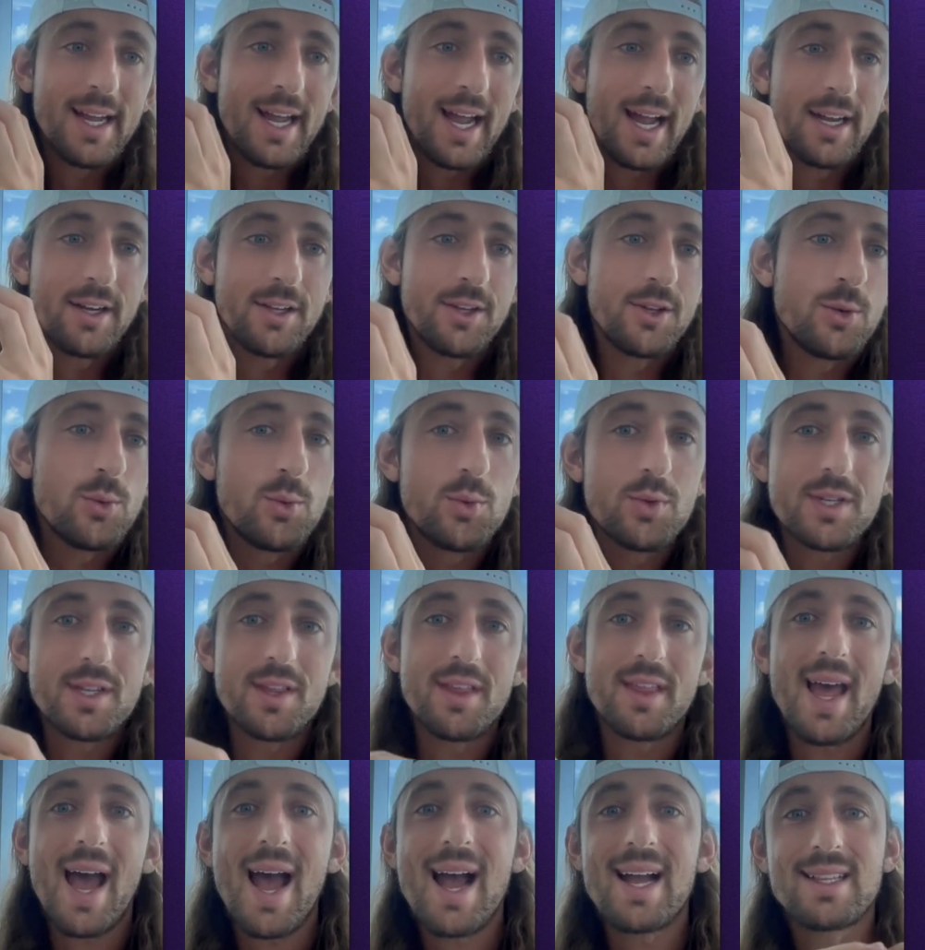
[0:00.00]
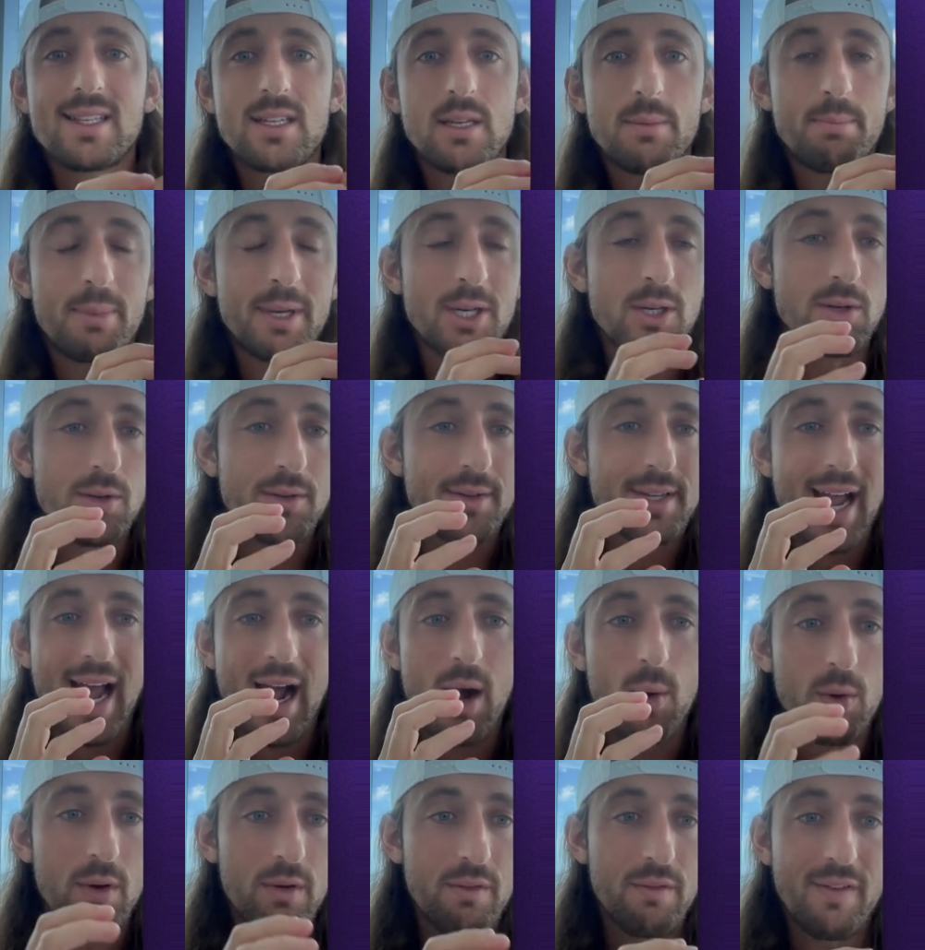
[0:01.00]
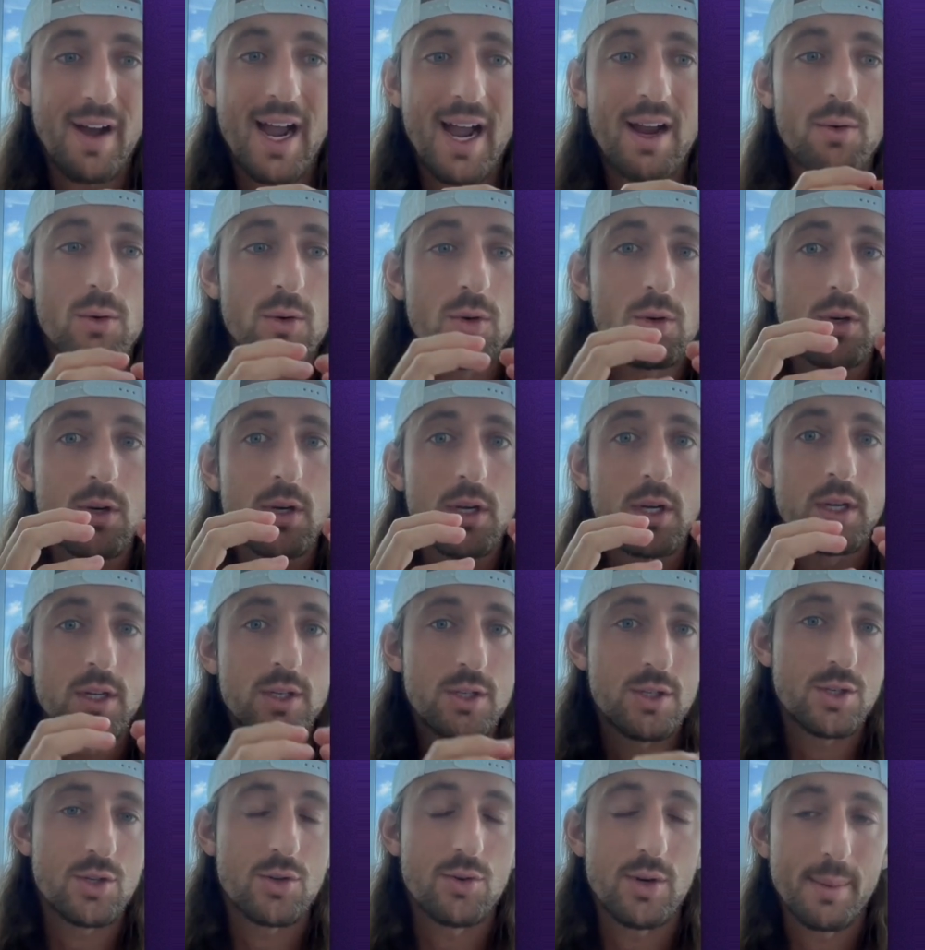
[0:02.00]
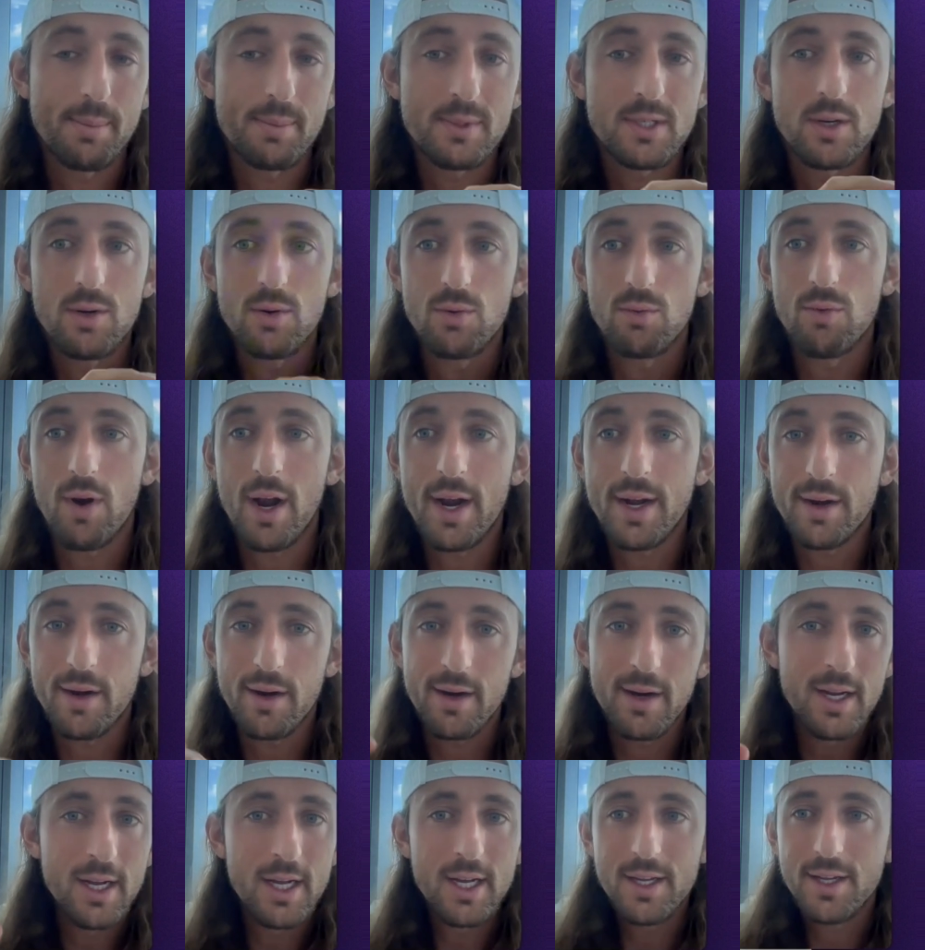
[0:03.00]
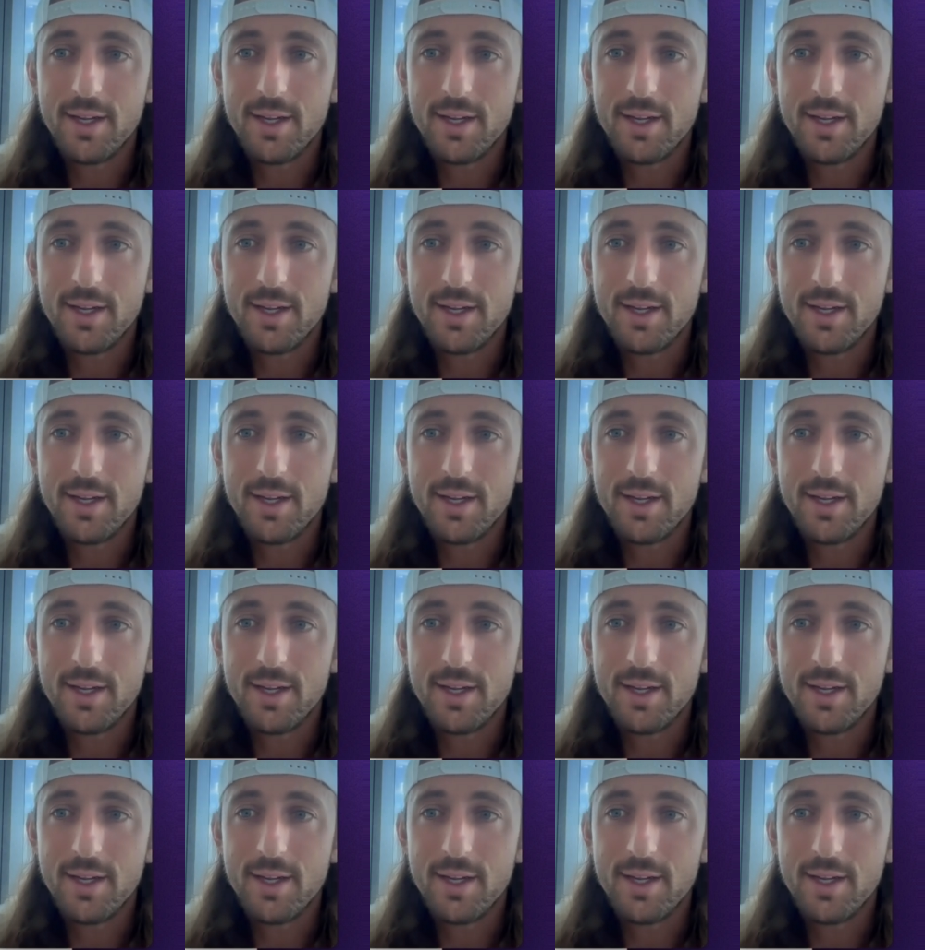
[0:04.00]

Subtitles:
and used that to build our viral script writer.